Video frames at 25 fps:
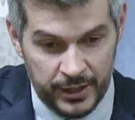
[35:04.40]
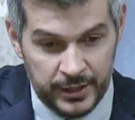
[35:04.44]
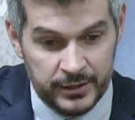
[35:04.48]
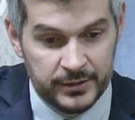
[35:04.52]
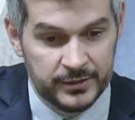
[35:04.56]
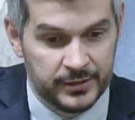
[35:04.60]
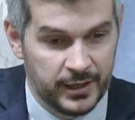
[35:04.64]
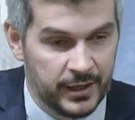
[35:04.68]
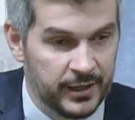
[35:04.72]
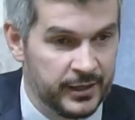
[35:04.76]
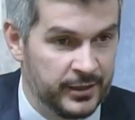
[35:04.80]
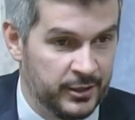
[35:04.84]

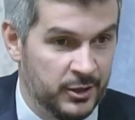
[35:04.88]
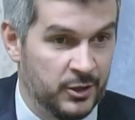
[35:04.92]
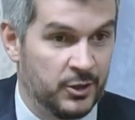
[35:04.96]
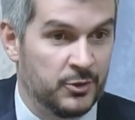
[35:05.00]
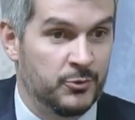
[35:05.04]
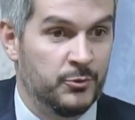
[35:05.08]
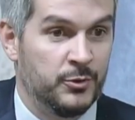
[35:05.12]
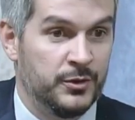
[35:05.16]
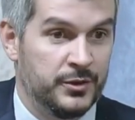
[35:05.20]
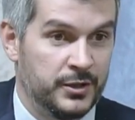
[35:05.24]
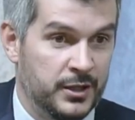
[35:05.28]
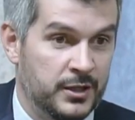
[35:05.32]
in
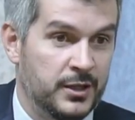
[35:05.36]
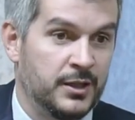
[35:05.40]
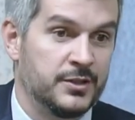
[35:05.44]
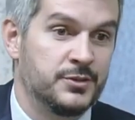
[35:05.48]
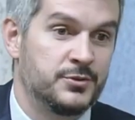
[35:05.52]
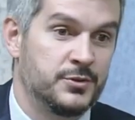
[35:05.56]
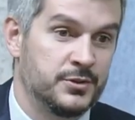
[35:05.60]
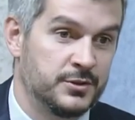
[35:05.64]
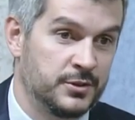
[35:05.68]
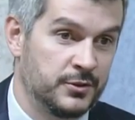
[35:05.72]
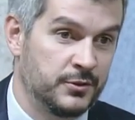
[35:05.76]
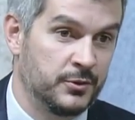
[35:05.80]
dialogue with the
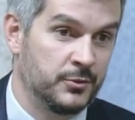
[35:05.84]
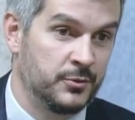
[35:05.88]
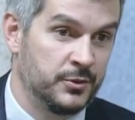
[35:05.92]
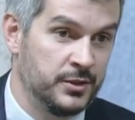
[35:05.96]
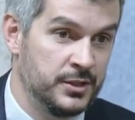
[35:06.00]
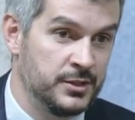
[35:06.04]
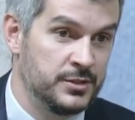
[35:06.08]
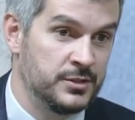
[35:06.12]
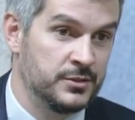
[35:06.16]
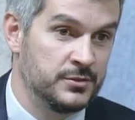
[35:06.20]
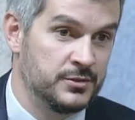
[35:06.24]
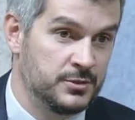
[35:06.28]
countries of the
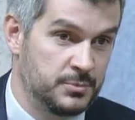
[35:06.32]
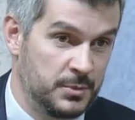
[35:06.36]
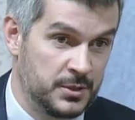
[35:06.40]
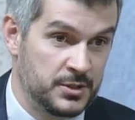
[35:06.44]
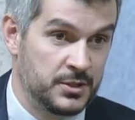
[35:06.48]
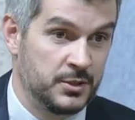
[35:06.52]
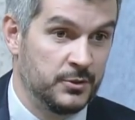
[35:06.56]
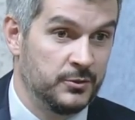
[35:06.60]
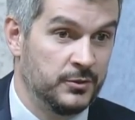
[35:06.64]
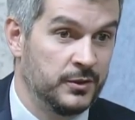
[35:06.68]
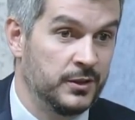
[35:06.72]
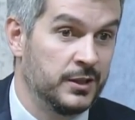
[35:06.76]
region,
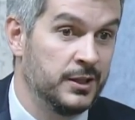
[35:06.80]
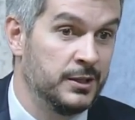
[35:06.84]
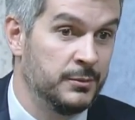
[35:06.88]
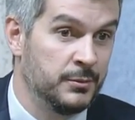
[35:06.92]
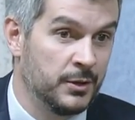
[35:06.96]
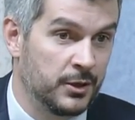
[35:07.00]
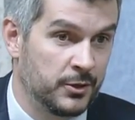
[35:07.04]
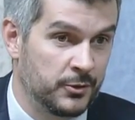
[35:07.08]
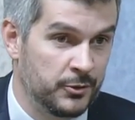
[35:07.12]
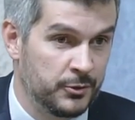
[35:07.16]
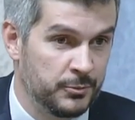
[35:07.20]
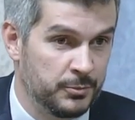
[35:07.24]
especially with the
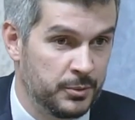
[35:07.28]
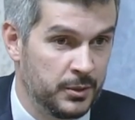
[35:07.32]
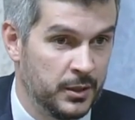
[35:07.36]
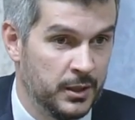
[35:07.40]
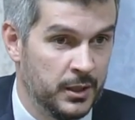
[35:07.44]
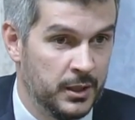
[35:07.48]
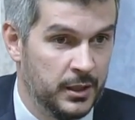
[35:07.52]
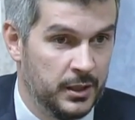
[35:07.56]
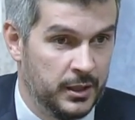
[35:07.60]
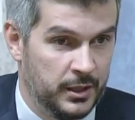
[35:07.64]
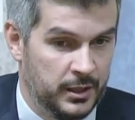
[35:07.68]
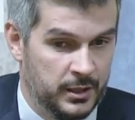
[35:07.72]
Lima Group,
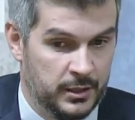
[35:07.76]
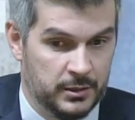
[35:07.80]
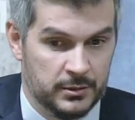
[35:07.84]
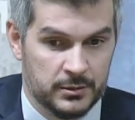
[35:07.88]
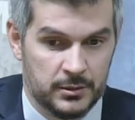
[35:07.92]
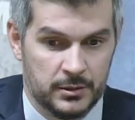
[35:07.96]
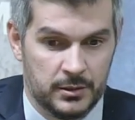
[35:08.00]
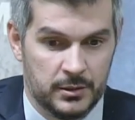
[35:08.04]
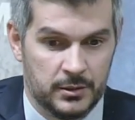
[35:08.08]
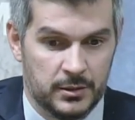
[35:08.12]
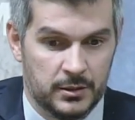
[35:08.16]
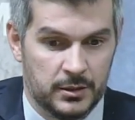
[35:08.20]

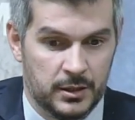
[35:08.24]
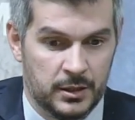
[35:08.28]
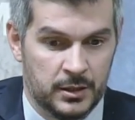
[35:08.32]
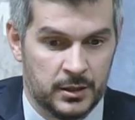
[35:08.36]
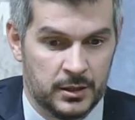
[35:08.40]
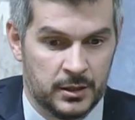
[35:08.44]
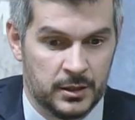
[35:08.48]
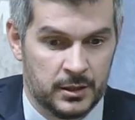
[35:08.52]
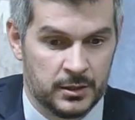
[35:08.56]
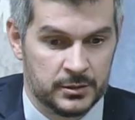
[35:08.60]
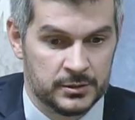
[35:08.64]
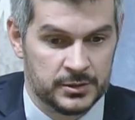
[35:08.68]
in
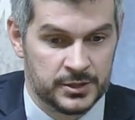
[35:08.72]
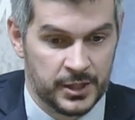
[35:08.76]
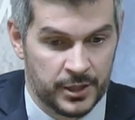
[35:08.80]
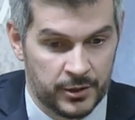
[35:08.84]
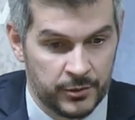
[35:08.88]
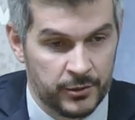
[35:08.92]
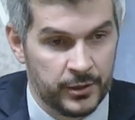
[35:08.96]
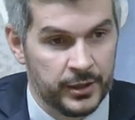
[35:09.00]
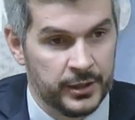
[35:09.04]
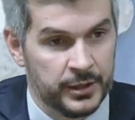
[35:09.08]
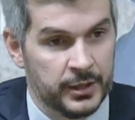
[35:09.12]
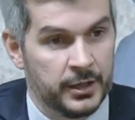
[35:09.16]

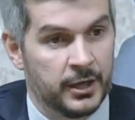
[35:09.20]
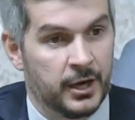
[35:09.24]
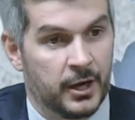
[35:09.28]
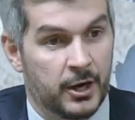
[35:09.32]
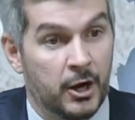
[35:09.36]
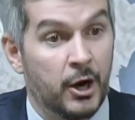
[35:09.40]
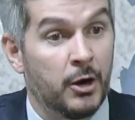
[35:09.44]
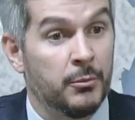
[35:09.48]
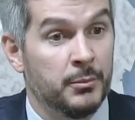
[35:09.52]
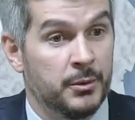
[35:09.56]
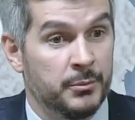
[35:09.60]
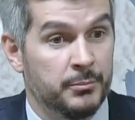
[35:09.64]
generating
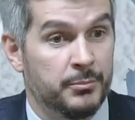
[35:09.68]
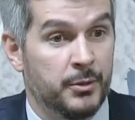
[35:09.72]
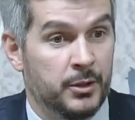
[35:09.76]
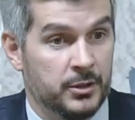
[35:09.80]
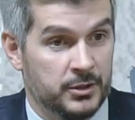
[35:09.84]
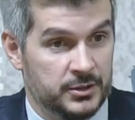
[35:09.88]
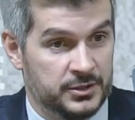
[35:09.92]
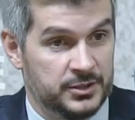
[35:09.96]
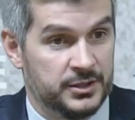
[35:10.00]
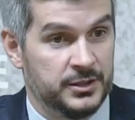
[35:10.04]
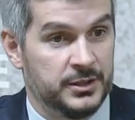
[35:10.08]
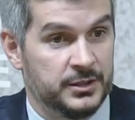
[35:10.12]
a common
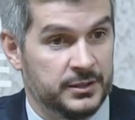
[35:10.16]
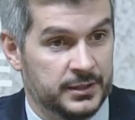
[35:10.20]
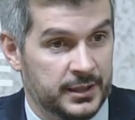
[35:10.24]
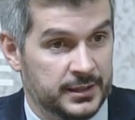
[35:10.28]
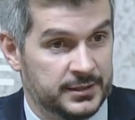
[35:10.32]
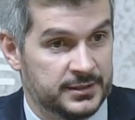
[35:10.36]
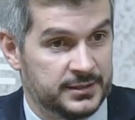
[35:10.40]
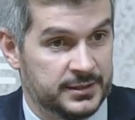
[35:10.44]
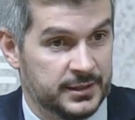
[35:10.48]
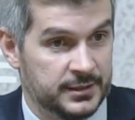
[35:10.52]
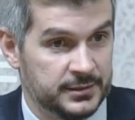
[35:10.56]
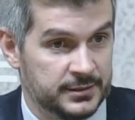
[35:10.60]
policy in
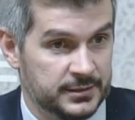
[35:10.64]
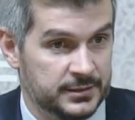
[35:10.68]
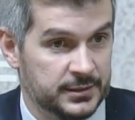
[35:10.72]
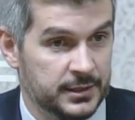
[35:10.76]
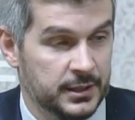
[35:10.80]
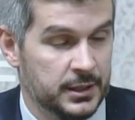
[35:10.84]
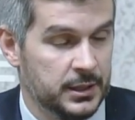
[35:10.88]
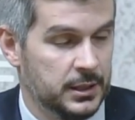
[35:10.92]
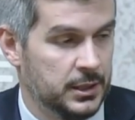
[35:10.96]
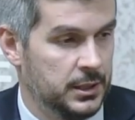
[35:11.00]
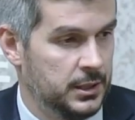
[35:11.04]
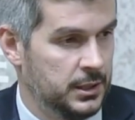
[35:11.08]
that
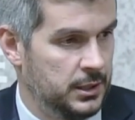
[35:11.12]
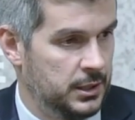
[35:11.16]
sense,